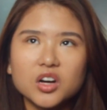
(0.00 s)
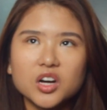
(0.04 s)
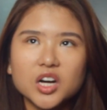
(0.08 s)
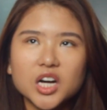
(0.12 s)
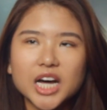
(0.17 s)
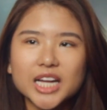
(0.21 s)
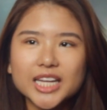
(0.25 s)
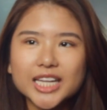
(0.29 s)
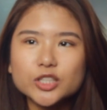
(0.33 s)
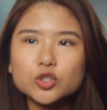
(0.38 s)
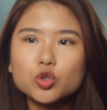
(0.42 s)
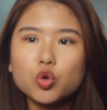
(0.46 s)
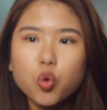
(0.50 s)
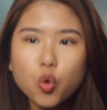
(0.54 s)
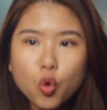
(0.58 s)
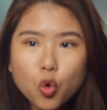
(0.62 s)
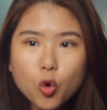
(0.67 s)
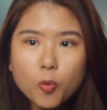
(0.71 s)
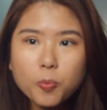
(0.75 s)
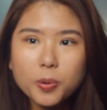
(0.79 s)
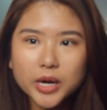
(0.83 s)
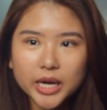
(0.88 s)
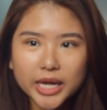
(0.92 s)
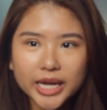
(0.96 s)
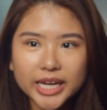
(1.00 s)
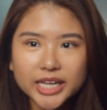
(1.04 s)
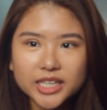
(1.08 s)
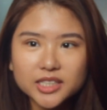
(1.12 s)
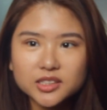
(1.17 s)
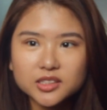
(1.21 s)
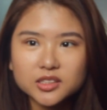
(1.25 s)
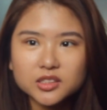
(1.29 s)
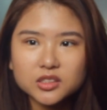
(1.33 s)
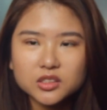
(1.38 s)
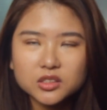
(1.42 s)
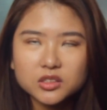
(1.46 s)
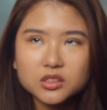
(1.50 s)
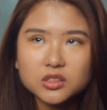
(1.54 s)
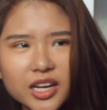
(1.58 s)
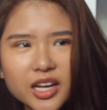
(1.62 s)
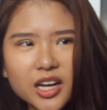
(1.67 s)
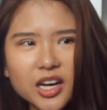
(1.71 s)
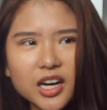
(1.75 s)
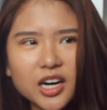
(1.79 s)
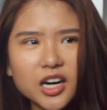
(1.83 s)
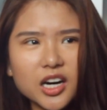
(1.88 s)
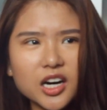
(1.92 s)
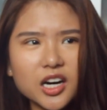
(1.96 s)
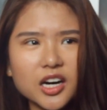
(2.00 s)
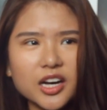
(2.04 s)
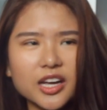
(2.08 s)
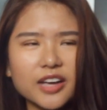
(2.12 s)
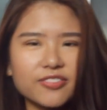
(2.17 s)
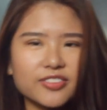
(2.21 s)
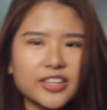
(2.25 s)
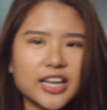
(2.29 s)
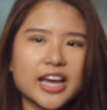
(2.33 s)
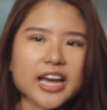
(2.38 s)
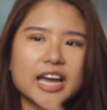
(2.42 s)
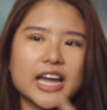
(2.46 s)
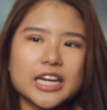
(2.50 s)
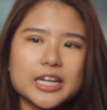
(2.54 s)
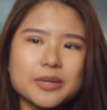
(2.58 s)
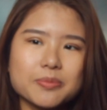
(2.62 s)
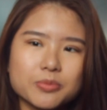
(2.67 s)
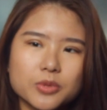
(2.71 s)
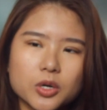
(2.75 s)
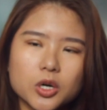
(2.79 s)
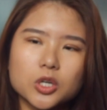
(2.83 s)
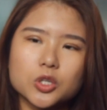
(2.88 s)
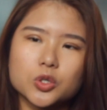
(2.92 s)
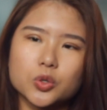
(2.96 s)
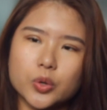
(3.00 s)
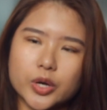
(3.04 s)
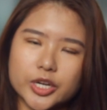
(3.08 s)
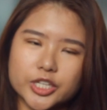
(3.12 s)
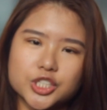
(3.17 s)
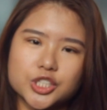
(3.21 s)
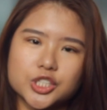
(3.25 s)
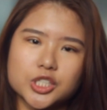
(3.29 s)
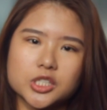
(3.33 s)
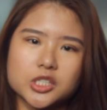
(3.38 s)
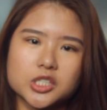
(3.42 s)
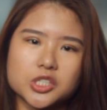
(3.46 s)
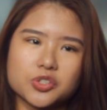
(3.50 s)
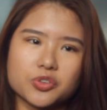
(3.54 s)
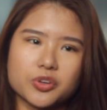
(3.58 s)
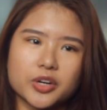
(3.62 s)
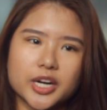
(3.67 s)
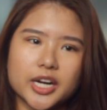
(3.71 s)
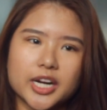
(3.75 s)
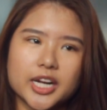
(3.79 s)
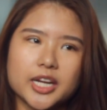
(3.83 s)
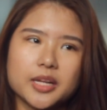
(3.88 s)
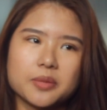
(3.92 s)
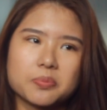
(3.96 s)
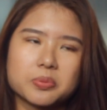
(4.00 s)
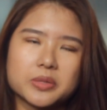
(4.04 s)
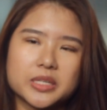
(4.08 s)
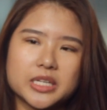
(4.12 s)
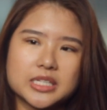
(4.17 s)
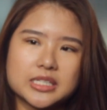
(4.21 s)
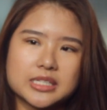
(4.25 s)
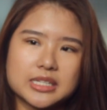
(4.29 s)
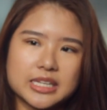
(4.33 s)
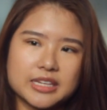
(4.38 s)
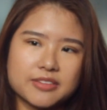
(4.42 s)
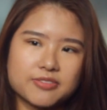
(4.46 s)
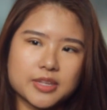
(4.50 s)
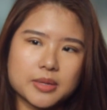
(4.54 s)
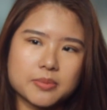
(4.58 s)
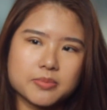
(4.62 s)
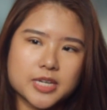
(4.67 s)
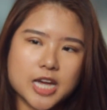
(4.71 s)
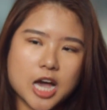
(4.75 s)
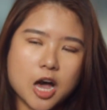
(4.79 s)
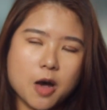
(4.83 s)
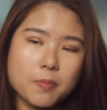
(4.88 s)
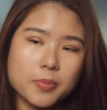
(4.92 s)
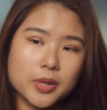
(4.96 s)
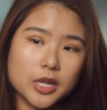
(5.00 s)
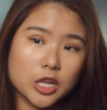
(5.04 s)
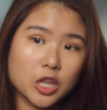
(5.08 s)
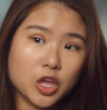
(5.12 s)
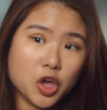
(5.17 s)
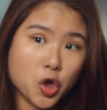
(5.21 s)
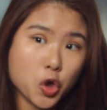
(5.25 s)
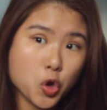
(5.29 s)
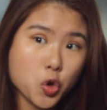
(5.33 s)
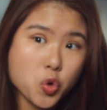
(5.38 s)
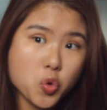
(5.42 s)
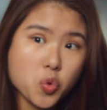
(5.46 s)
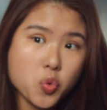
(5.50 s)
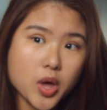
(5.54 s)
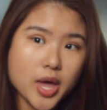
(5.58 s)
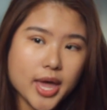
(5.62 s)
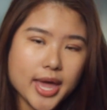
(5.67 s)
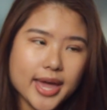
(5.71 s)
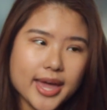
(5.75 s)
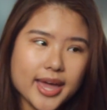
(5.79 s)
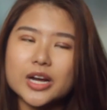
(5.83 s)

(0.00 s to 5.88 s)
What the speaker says: Are there 2 planes? If there are any more questions, right, please leave them down below.